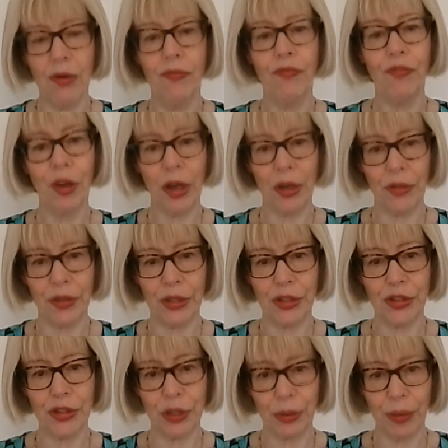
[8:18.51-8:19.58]
further
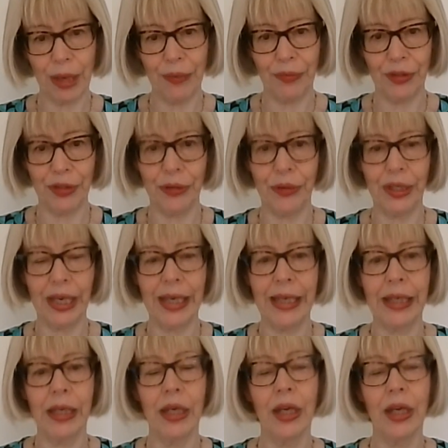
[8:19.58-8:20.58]
throughout the UK